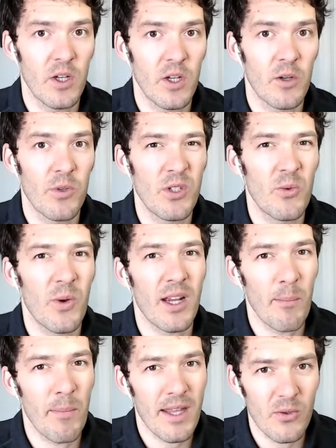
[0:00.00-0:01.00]
year. Would you
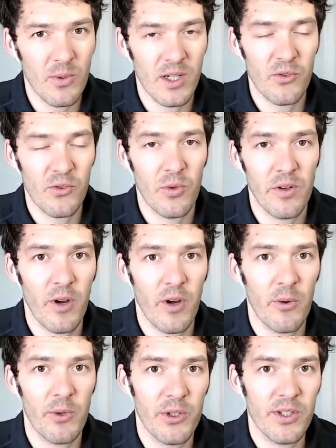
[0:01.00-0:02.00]
recommend doing a
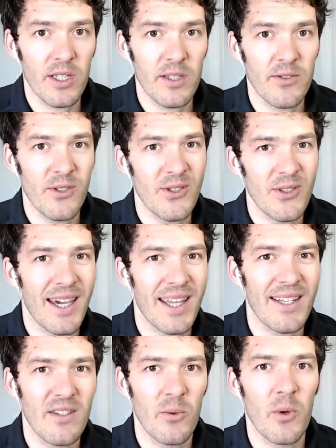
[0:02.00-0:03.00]
24-hour urine test just to kind
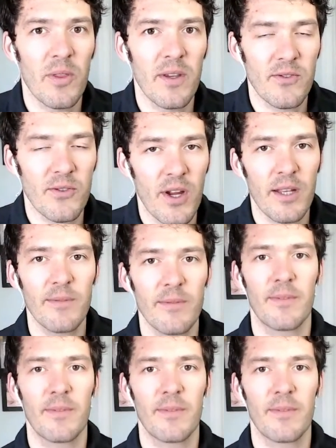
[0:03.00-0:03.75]
of see where things are at?